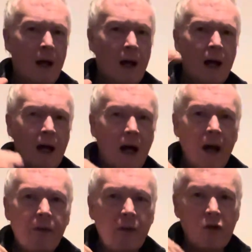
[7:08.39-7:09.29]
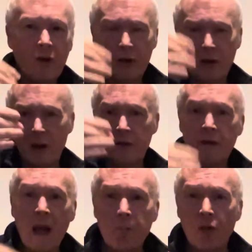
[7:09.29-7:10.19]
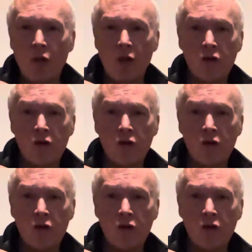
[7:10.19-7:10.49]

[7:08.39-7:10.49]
and there's a depth of the